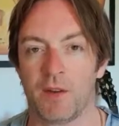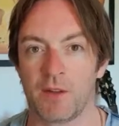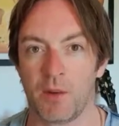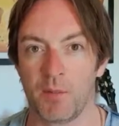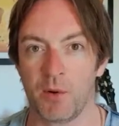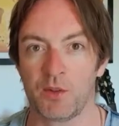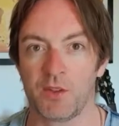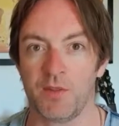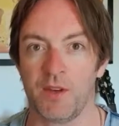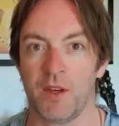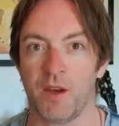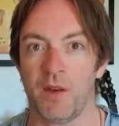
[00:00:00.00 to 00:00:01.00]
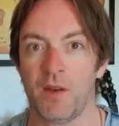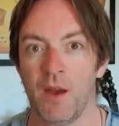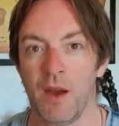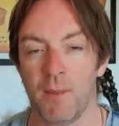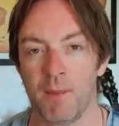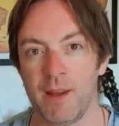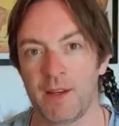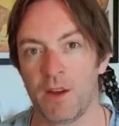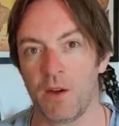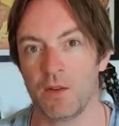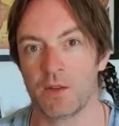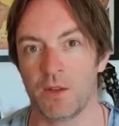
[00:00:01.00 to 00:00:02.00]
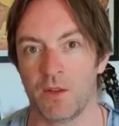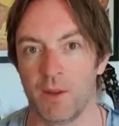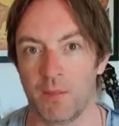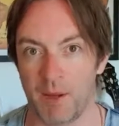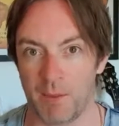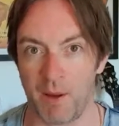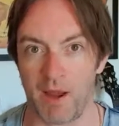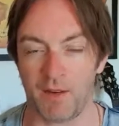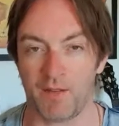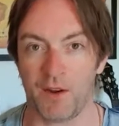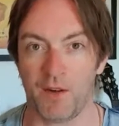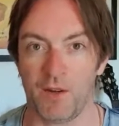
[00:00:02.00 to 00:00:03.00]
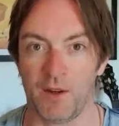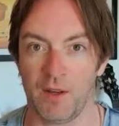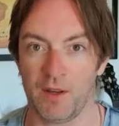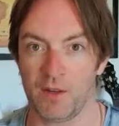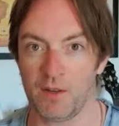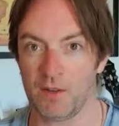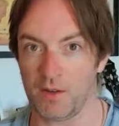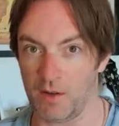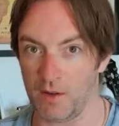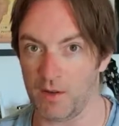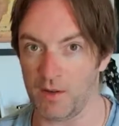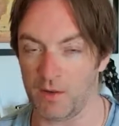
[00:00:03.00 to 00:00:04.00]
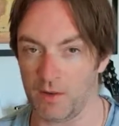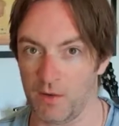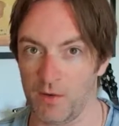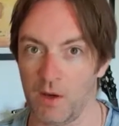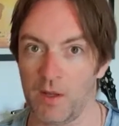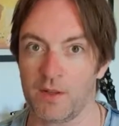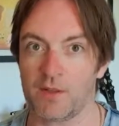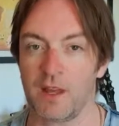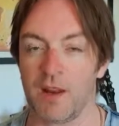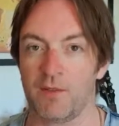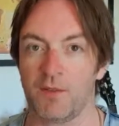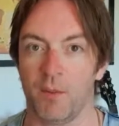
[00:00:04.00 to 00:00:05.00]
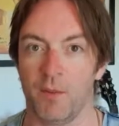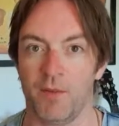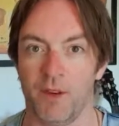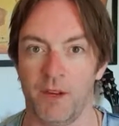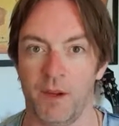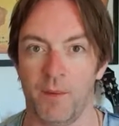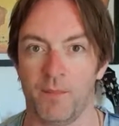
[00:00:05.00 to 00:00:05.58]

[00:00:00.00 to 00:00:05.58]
So pause the video and make notes on the Big Bang Theory that you understand from the video,